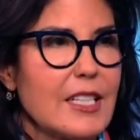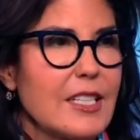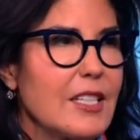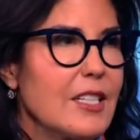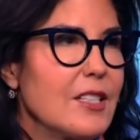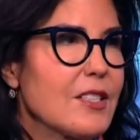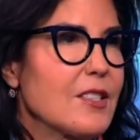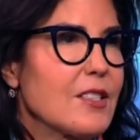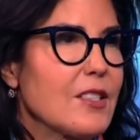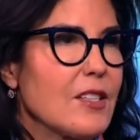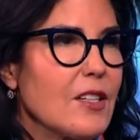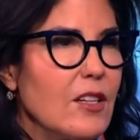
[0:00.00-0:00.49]
It
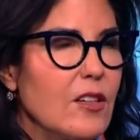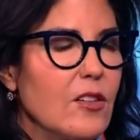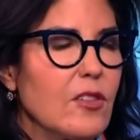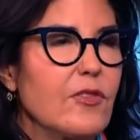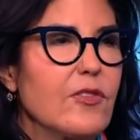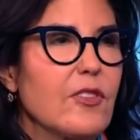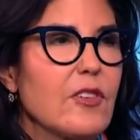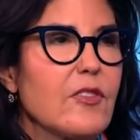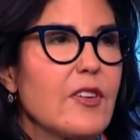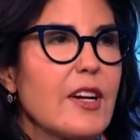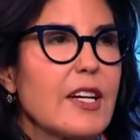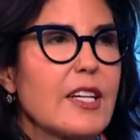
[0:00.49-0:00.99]
does
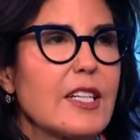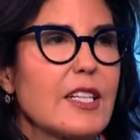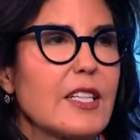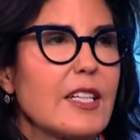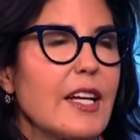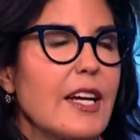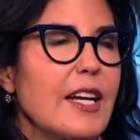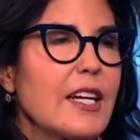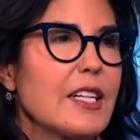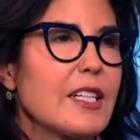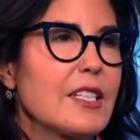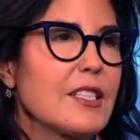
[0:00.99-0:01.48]

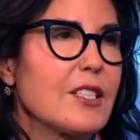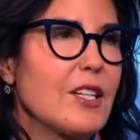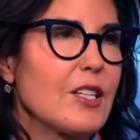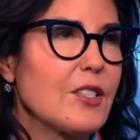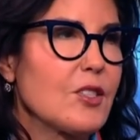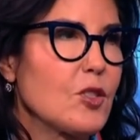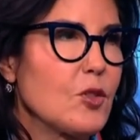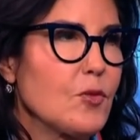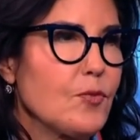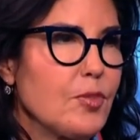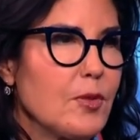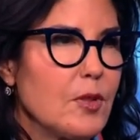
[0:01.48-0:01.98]
overregulate. It
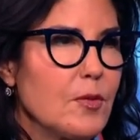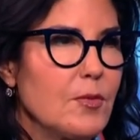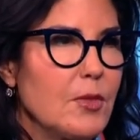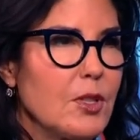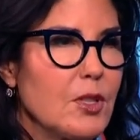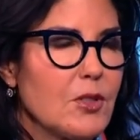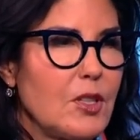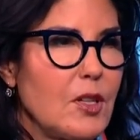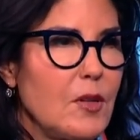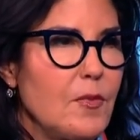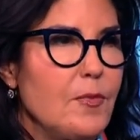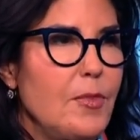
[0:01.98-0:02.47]
doesn't promote